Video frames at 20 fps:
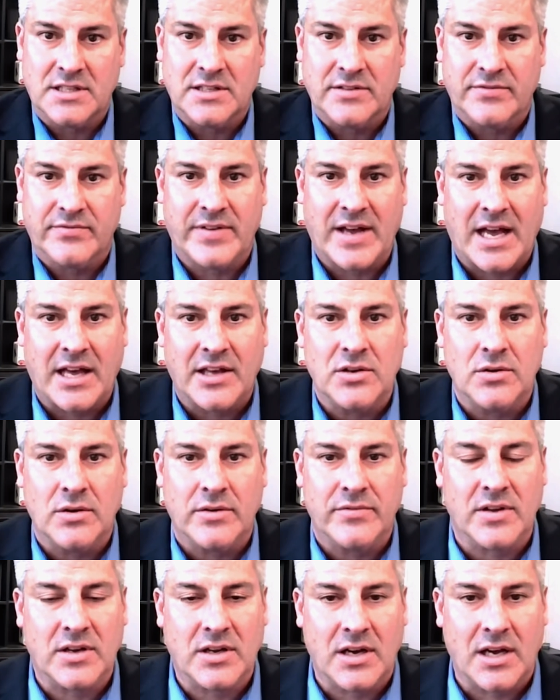the value of
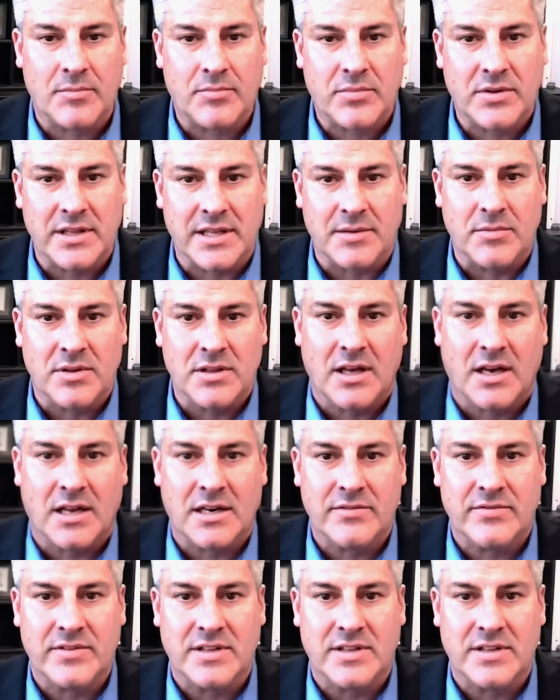the comp claim, a lot of